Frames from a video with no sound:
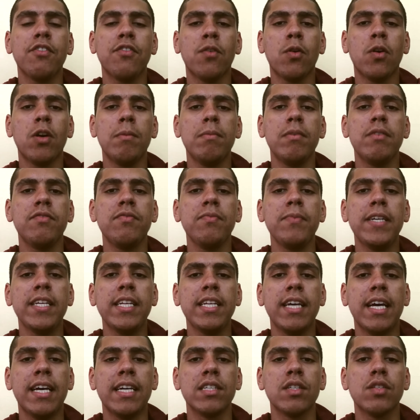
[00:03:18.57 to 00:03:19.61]
form of
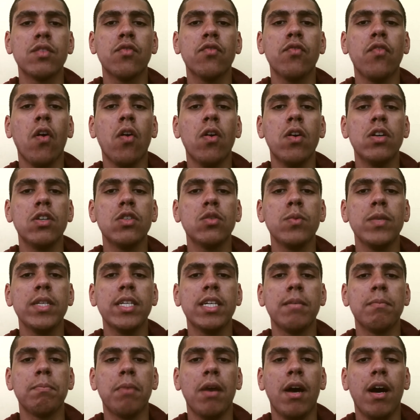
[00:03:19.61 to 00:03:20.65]
media as far as we
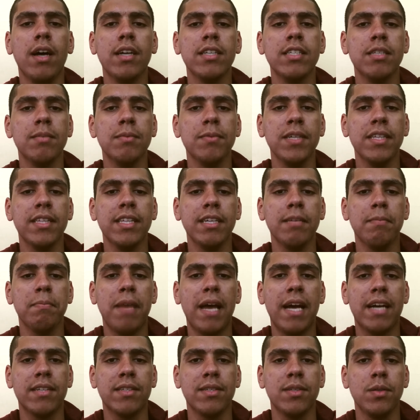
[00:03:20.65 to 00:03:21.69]
can possibly think
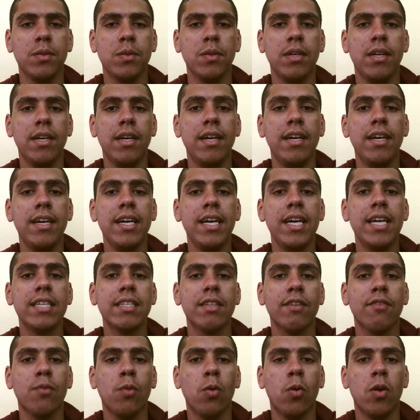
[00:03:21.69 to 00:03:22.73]
back to is a
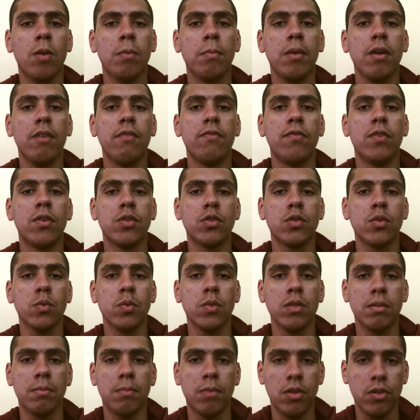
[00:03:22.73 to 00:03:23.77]
form of
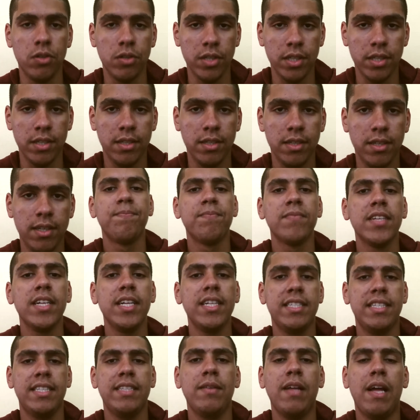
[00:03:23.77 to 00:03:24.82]
virtual immersion.
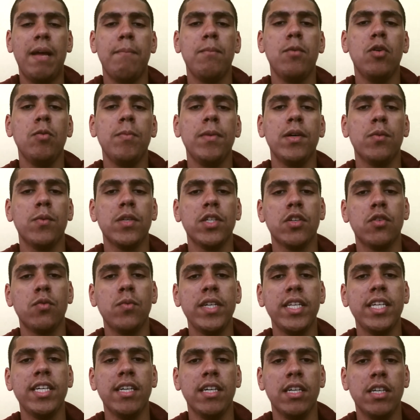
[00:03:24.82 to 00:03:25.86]
It's that moment when you're
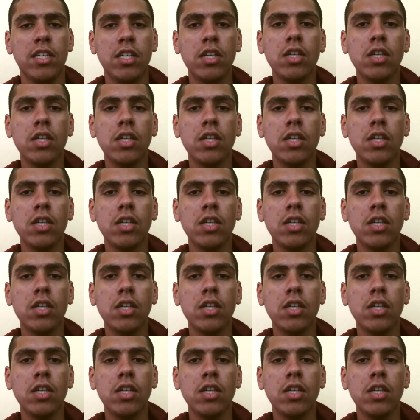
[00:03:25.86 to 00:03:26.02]
reading a